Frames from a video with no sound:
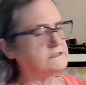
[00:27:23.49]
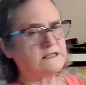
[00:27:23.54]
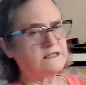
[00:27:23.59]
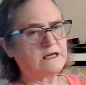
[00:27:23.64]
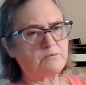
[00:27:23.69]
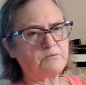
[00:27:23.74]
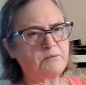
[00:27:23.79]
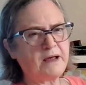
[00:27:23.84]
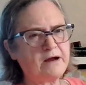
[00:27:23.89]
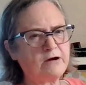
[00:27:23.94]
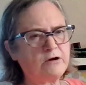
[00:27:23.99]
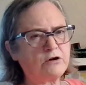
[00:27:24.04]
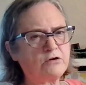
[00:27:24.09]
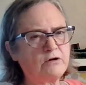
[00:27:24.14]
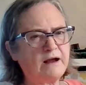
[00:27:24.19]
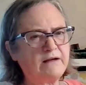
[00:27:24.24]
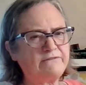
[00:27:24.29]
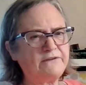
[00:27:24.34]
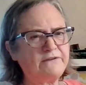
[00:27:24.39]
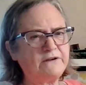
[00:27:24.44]
little
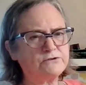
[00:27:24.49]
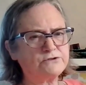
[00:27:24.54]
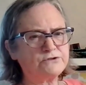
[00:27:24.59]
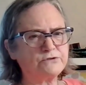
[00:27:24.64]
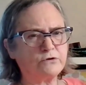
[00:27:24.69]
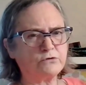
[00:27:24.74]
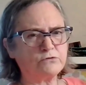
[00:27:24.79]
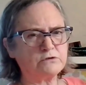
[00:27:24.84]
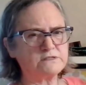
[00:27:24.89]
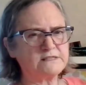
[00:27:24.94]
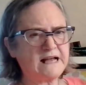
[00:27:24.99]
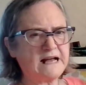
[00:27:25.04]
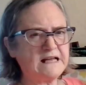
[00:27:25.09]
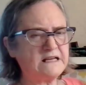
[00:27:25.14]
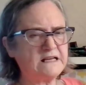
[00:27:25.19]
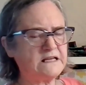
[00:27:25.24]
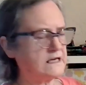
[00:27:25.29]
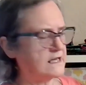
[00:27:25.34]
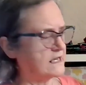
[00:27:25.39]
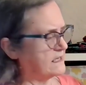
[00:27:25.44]
paragraph here. So it goes
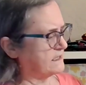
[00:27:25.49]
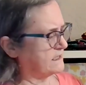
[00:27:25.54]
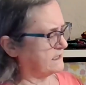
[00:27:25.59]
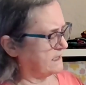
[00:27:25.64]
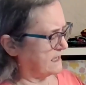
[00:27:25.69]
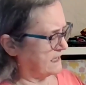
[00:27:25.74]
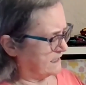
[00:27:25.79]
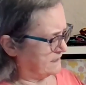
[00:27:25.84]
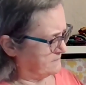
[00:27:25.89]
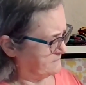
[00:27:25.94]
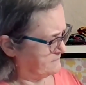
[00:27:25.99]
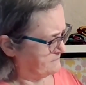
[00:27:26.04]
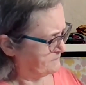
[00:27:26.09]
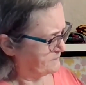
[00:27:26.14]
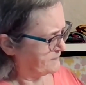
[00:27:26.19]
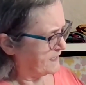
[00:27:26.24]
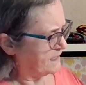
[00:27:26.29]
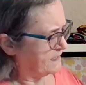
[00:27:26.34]
on and on and on.